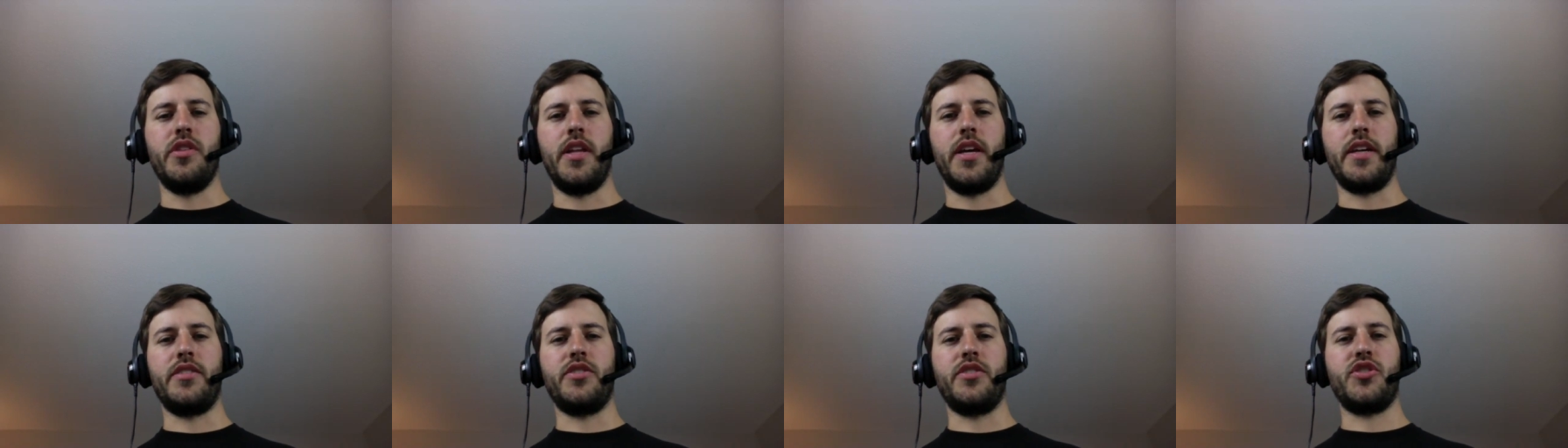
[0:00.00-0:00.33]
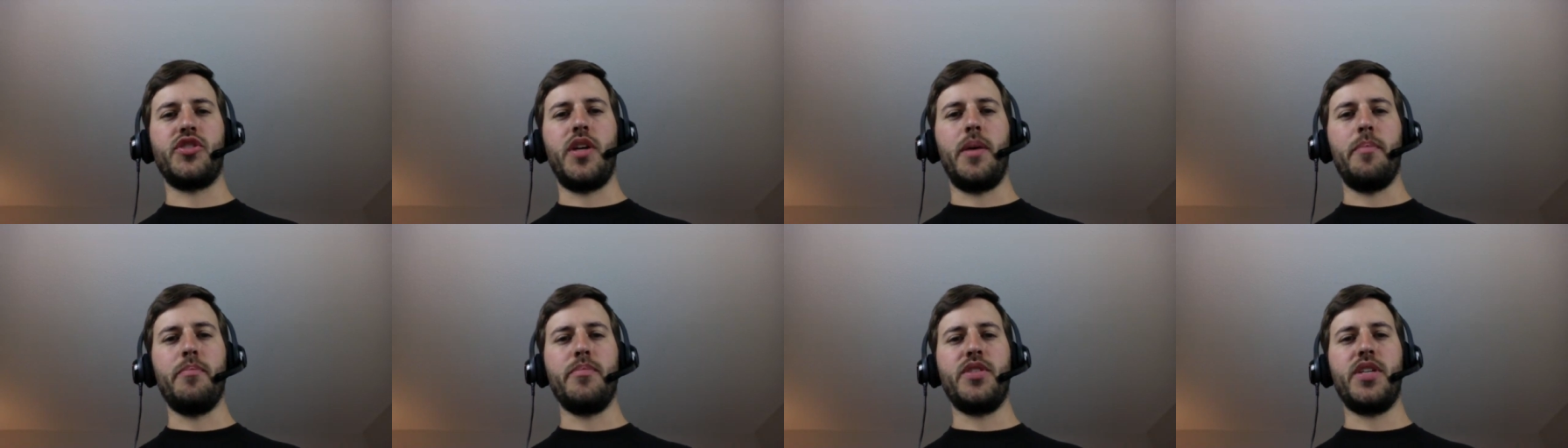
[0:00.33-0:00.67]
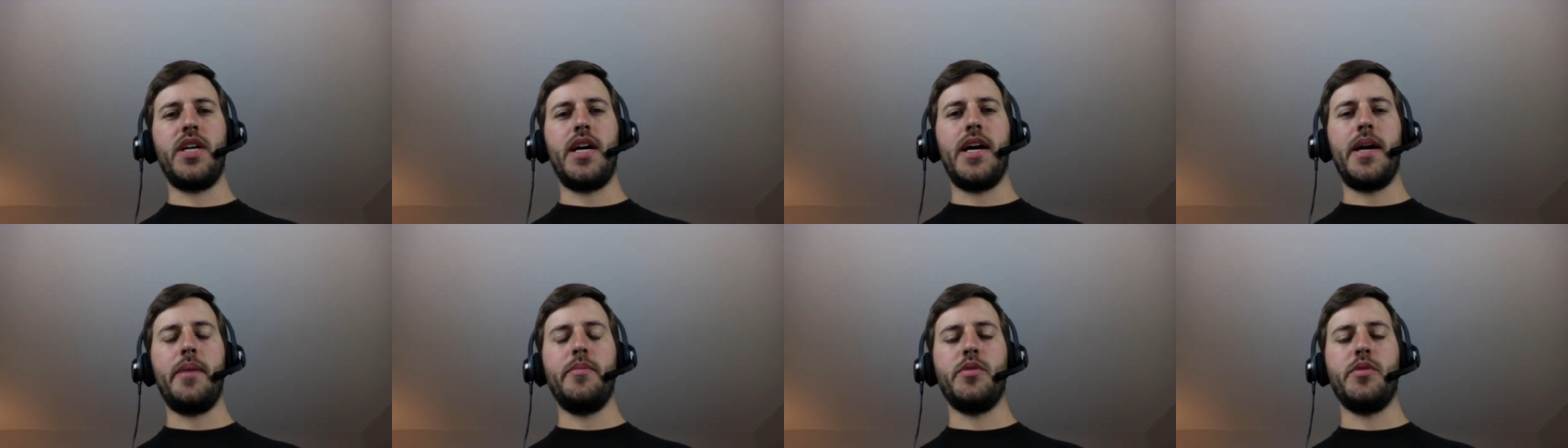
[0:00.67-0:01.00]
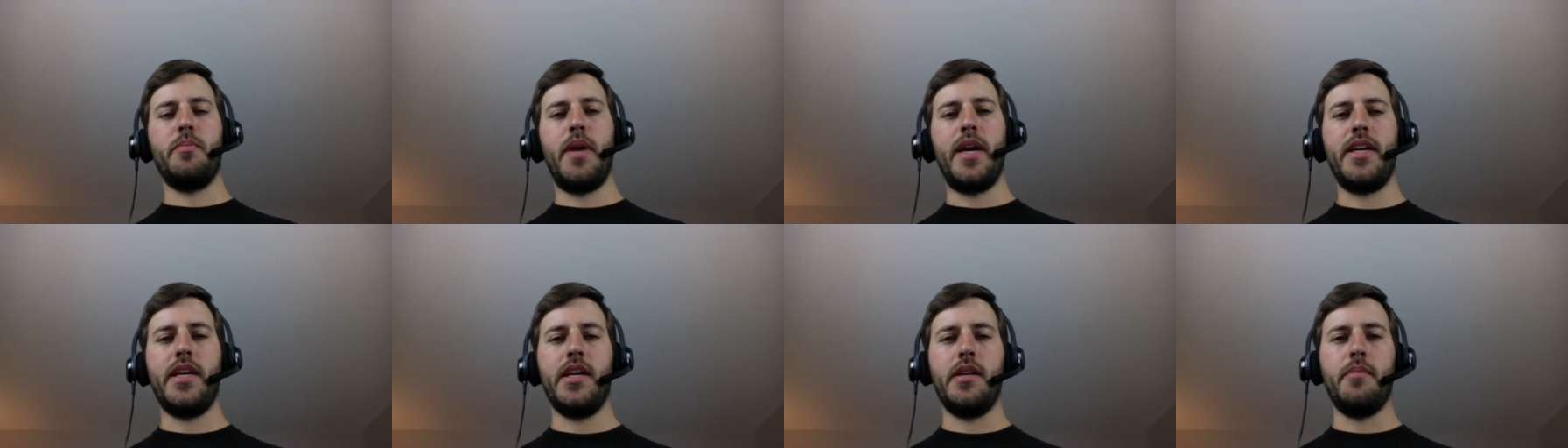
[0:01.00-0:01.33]
like sometimes
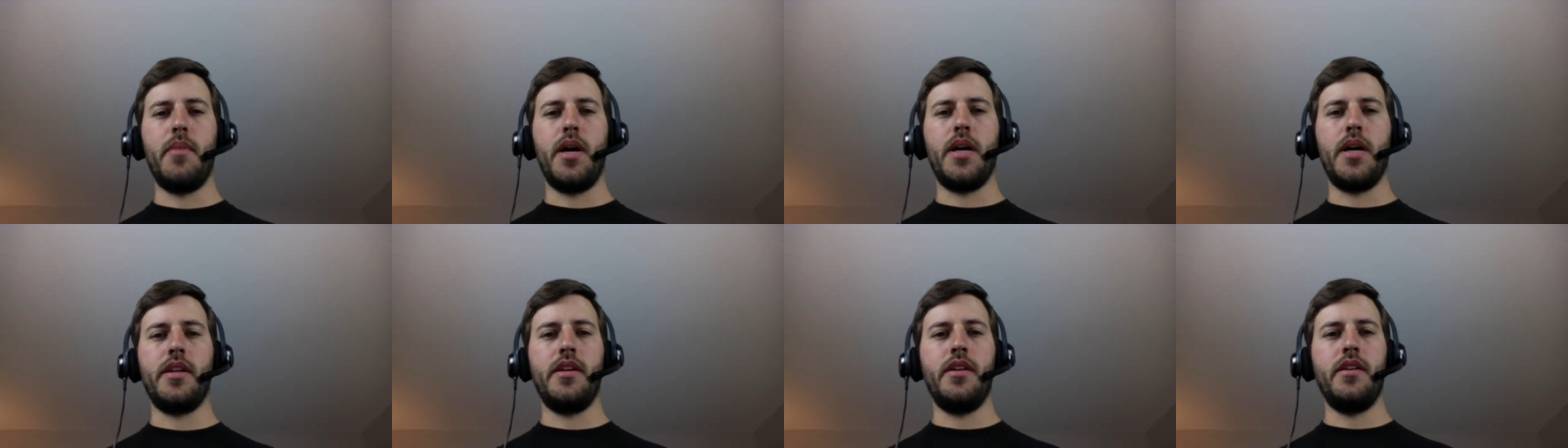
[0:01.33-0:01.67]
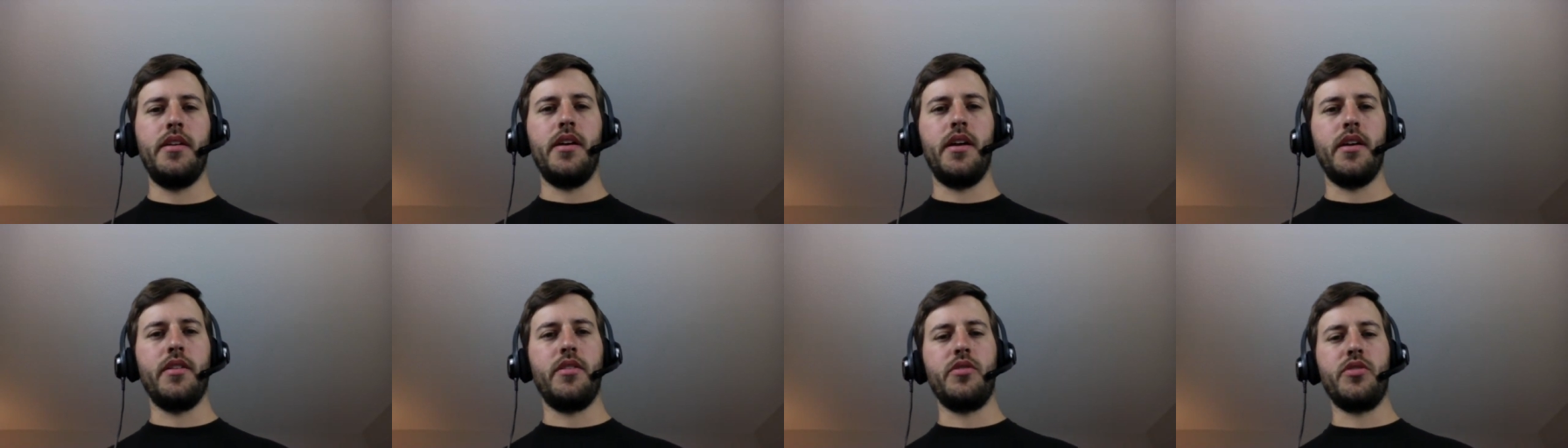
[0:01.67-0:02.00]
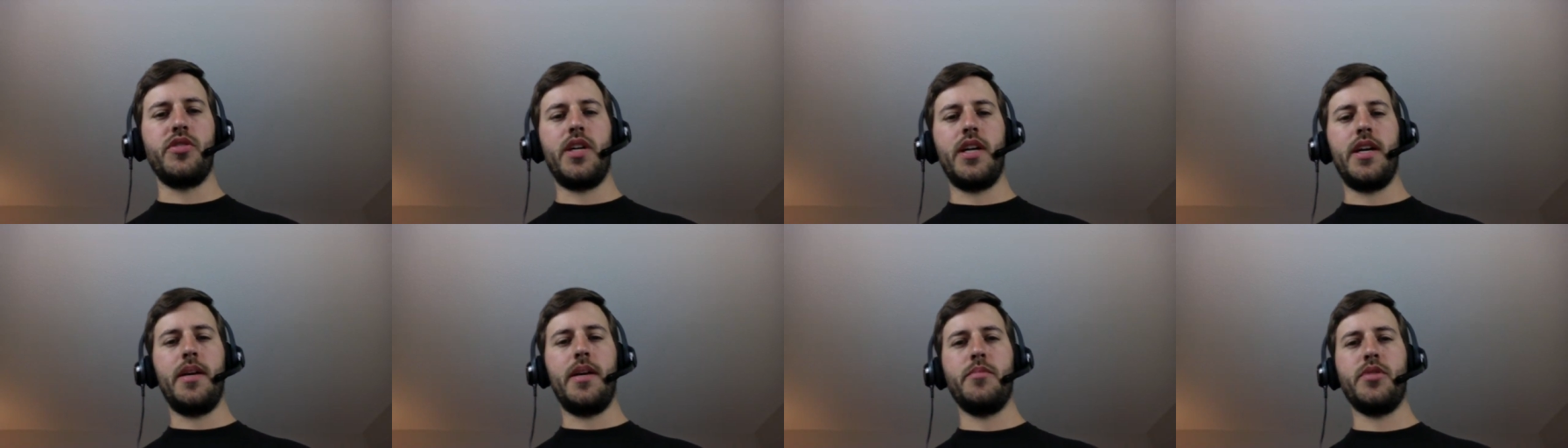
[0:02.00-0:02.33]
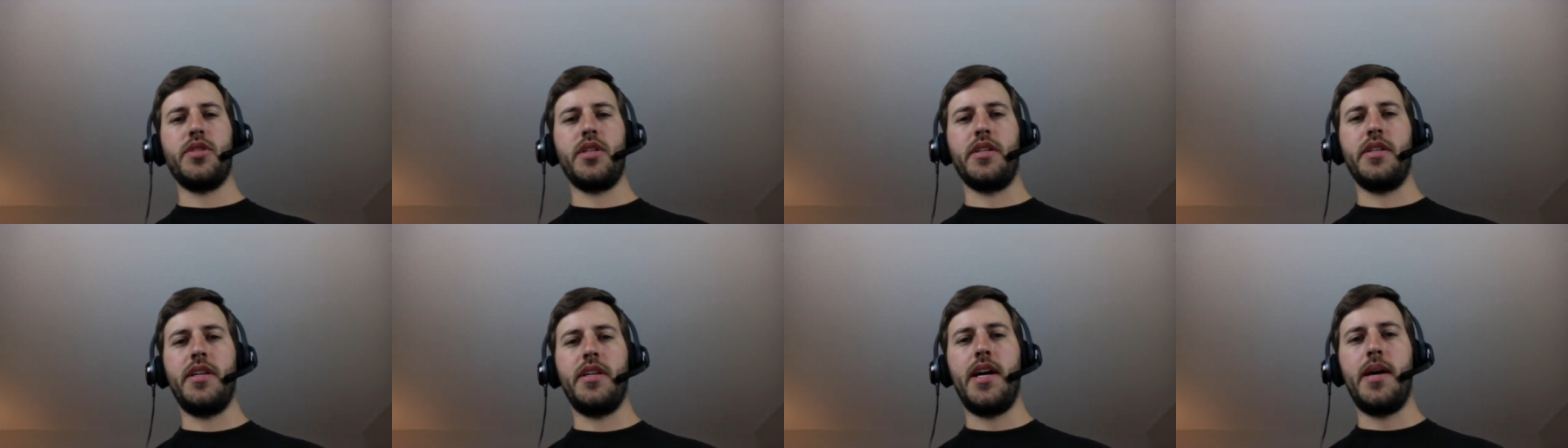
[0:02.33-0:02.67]
making money other times
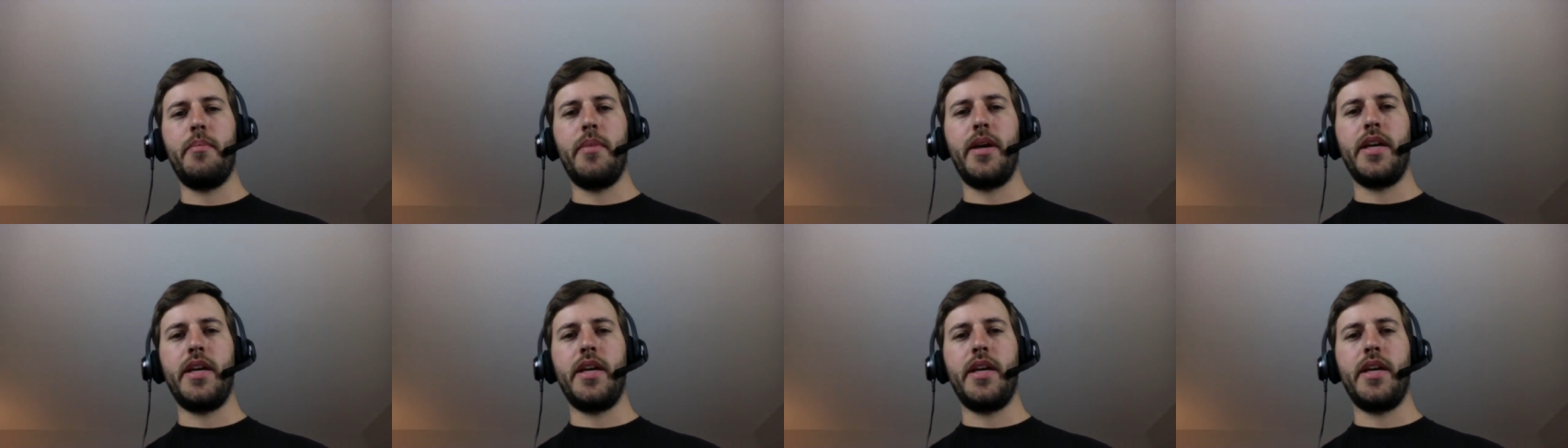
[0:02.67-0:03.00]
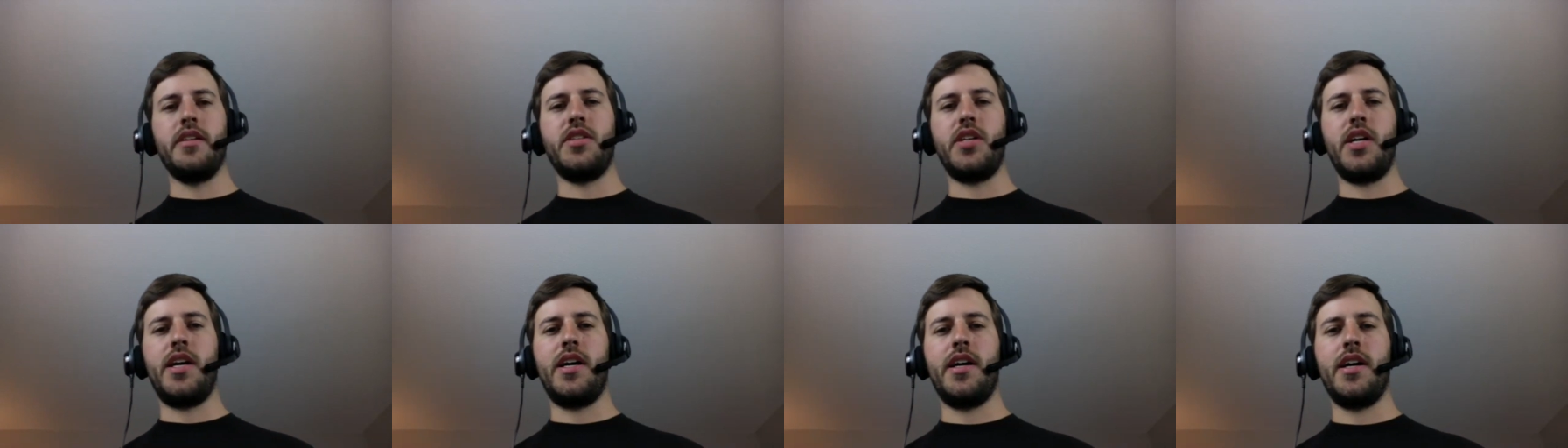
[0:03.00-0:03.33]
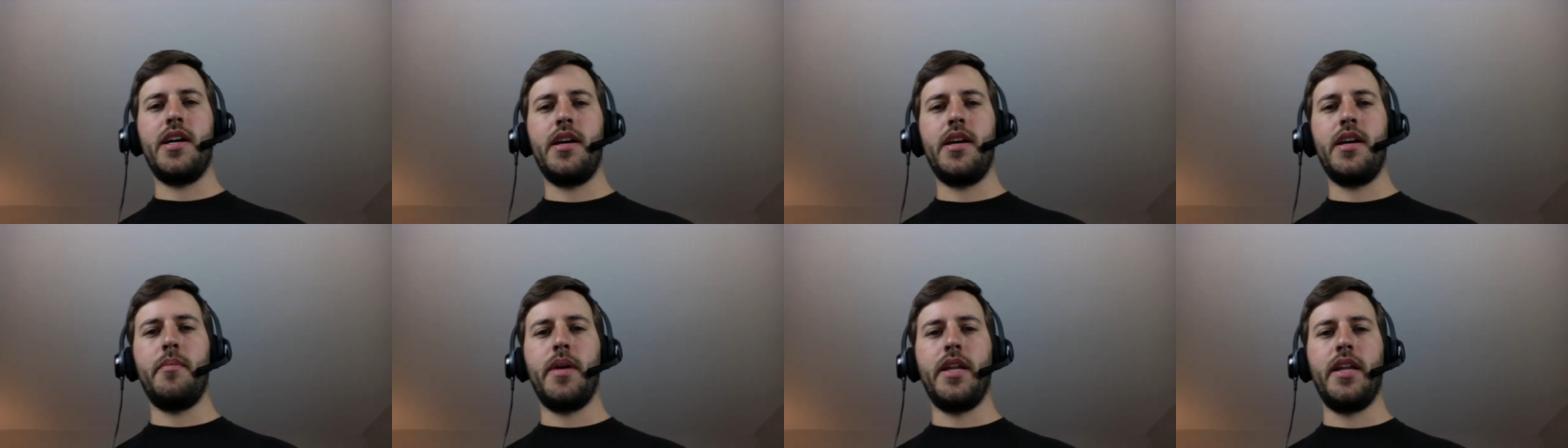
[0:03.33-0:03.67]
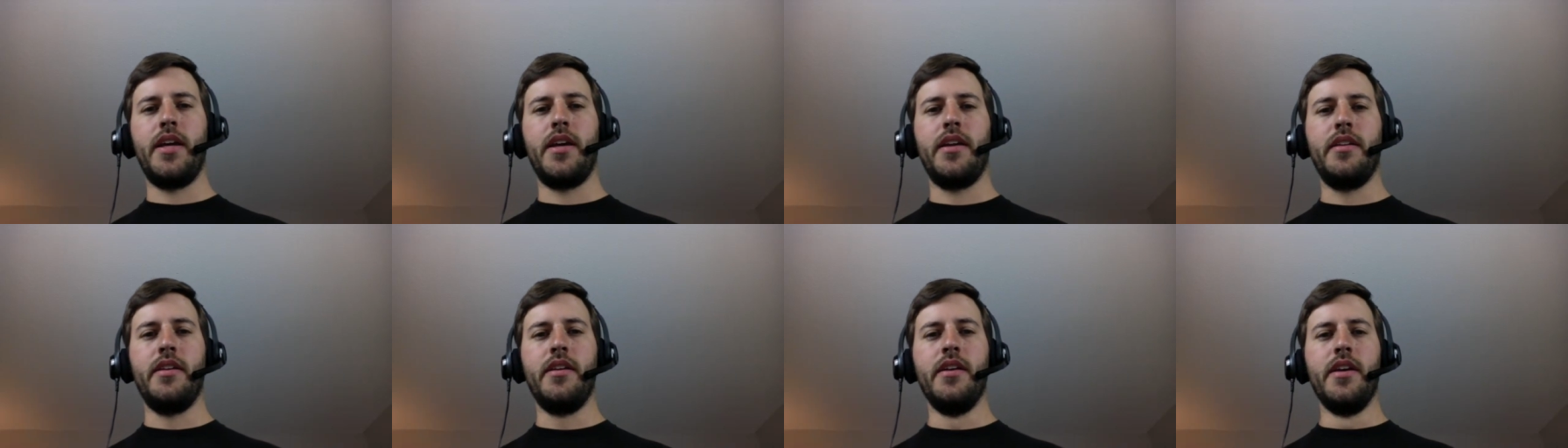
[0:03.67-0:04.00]
like not making a dime and
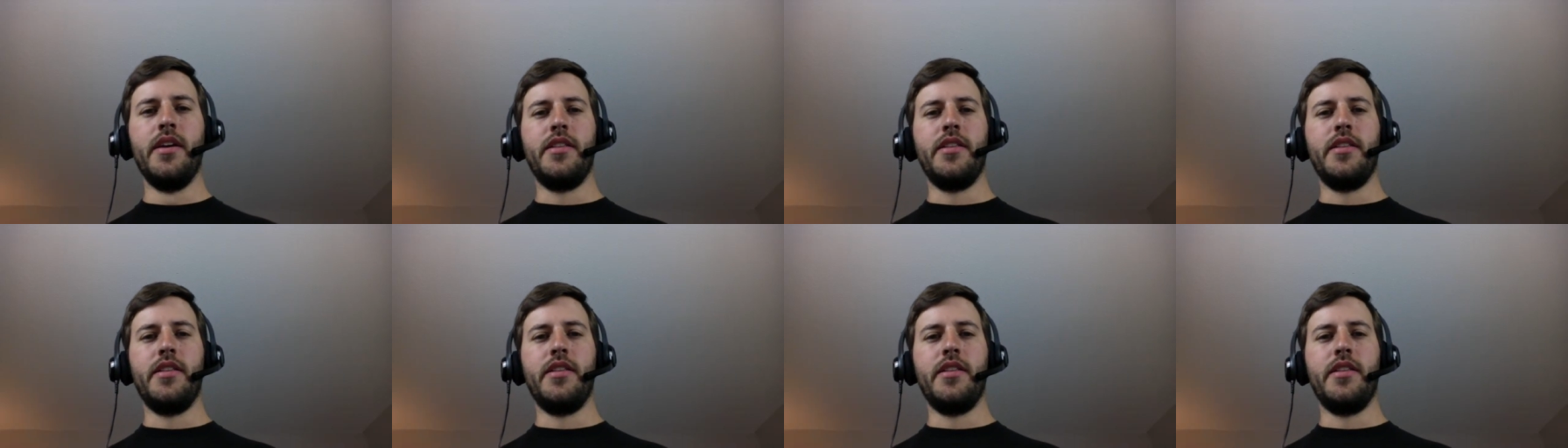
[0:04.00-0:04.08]
then